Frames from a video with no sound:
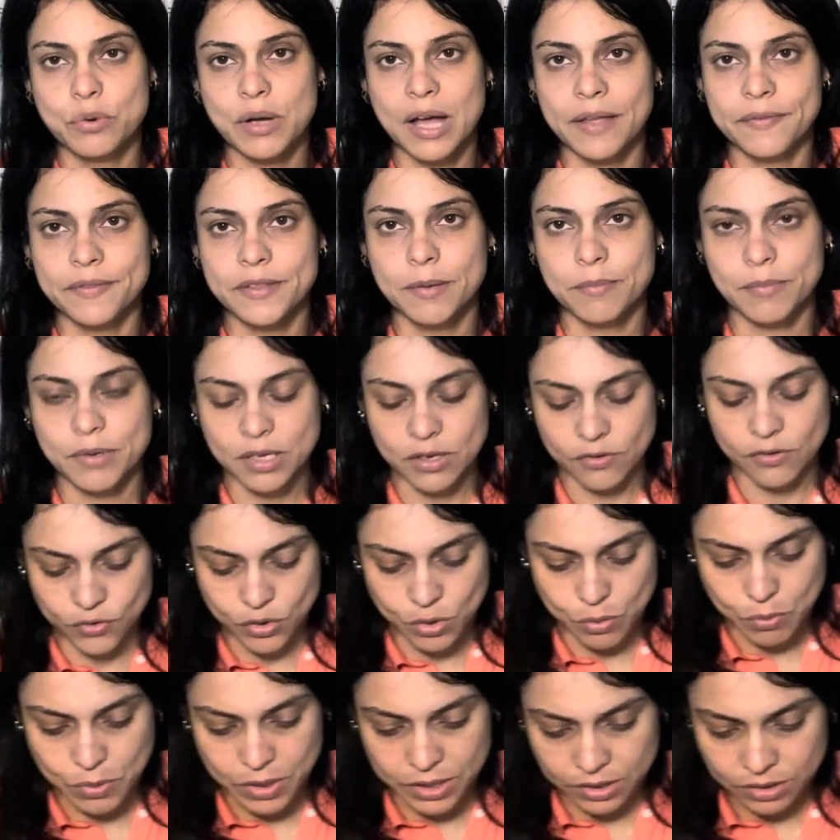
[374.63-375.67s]
add them give you
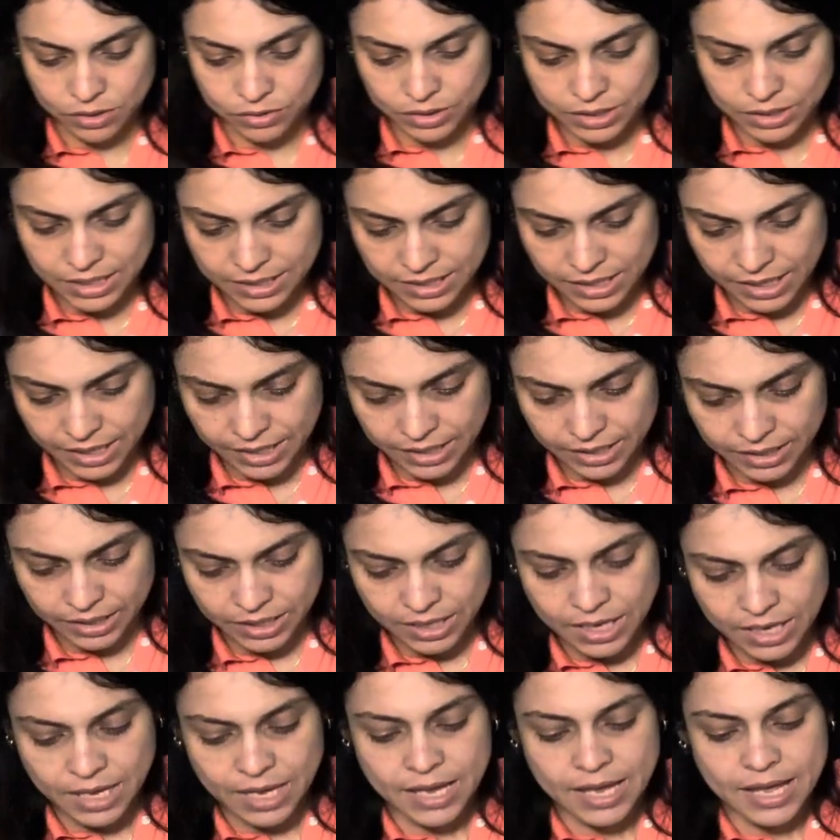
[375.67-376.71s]
180.
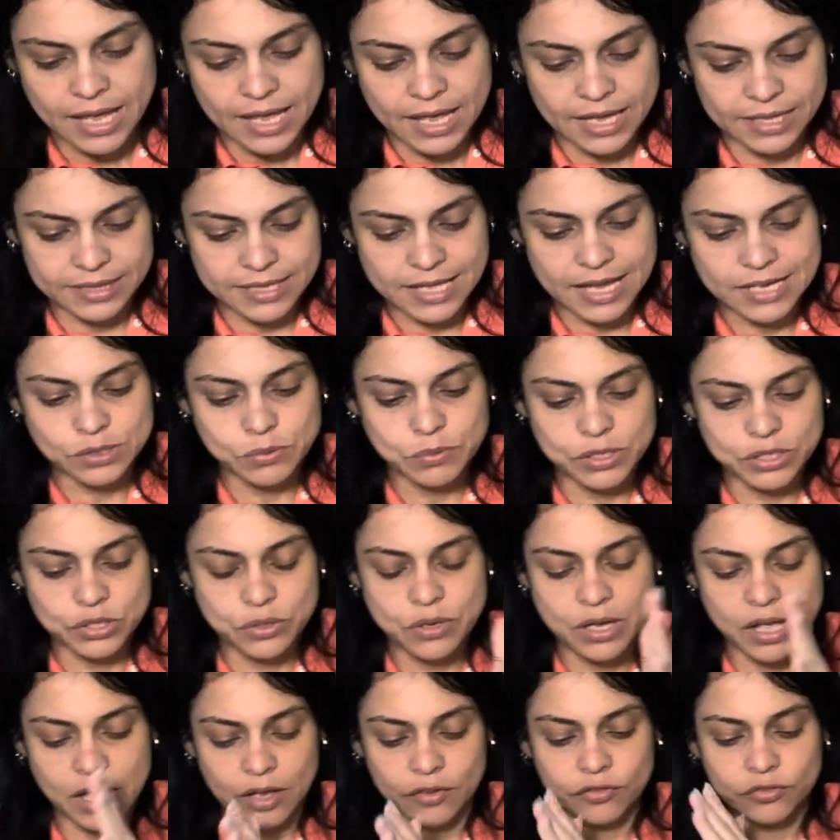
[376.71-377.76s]
And that's what you
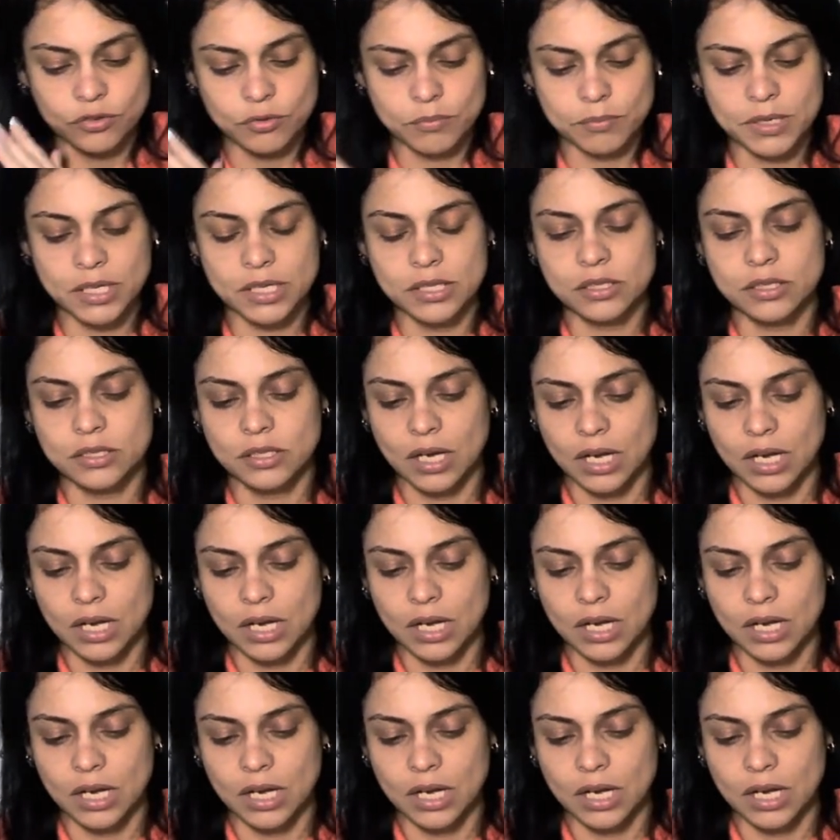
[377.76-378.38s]
have to be,